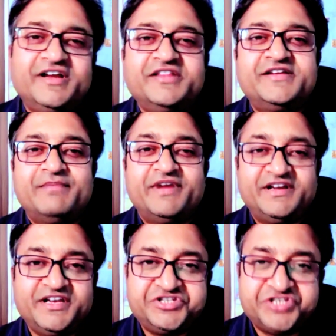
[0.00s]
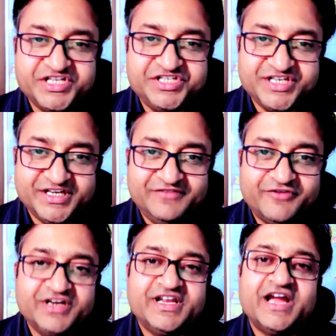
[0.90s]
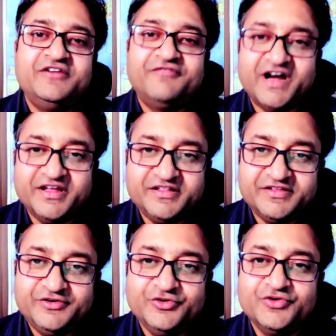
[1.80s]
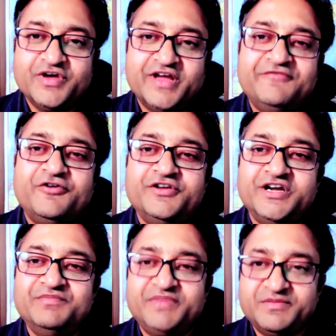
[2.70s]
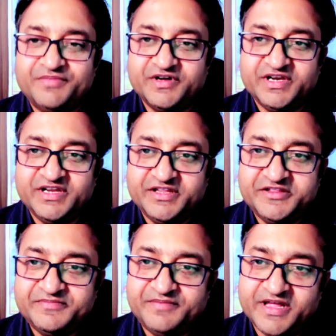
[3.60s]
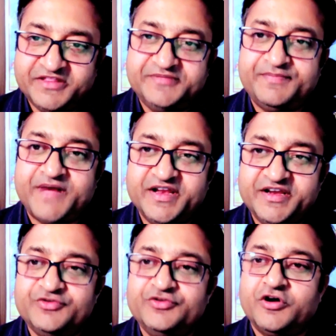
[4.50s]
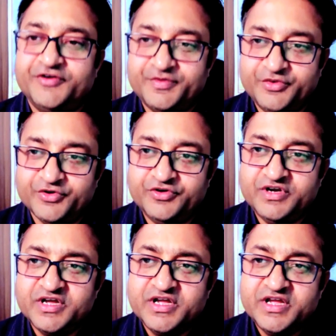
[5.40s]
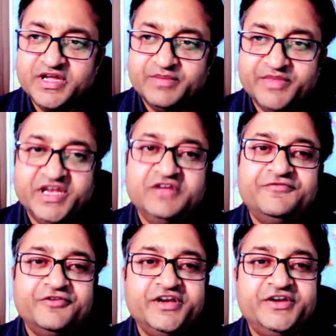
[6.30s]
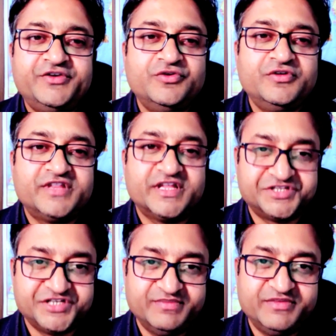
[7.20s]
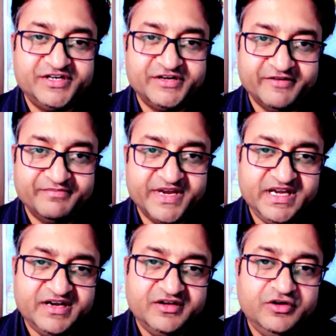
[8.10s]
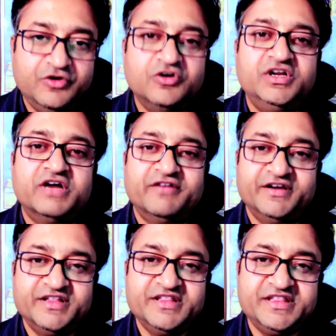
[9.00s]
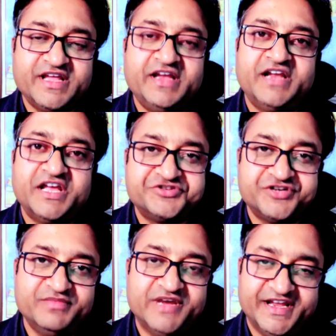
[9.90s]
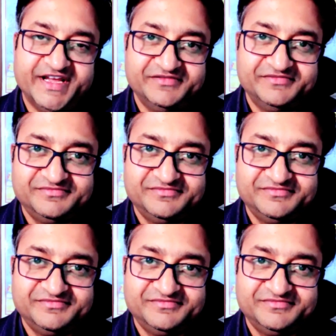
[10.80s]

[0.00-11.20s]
that is rapidly changing, what advice do you have for young people aspiring to contribute meaningfully to sustainable development, good governance and national building?